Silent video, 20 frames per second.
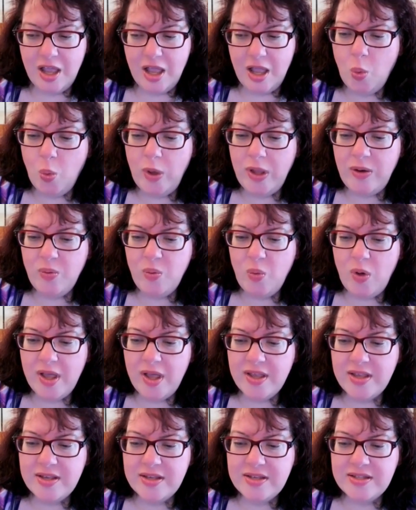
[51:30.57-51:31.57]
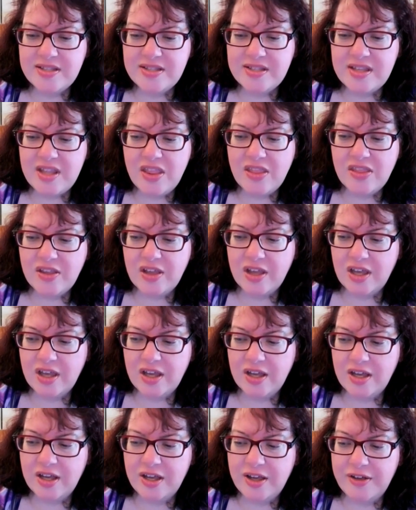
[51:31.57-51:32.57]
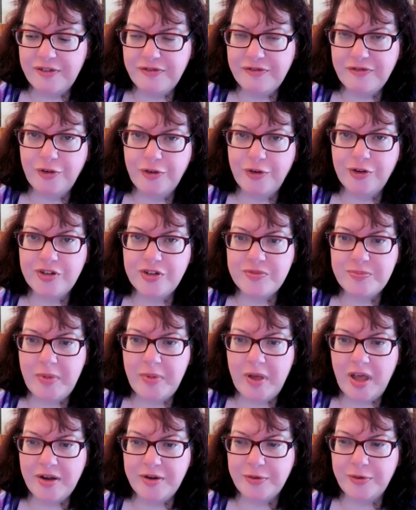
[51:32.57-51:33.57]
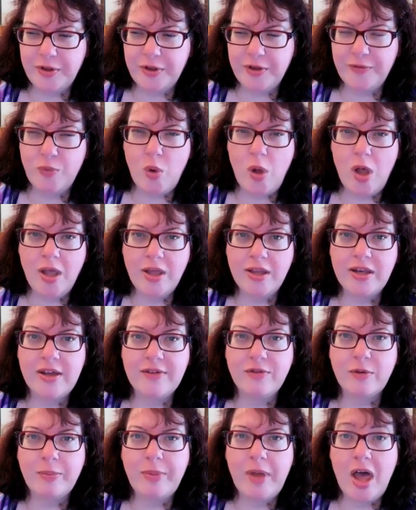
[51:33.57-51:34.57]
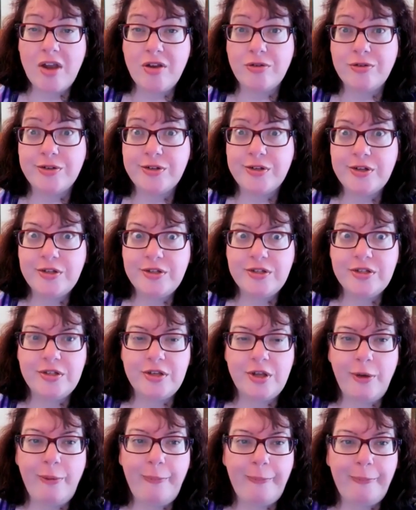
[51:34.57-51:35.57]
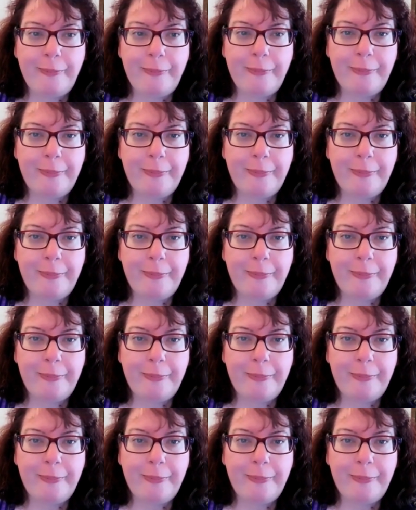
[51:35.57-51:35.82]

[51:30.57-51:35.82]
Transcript: When was the first bottle of wine ever bottled? Do you know?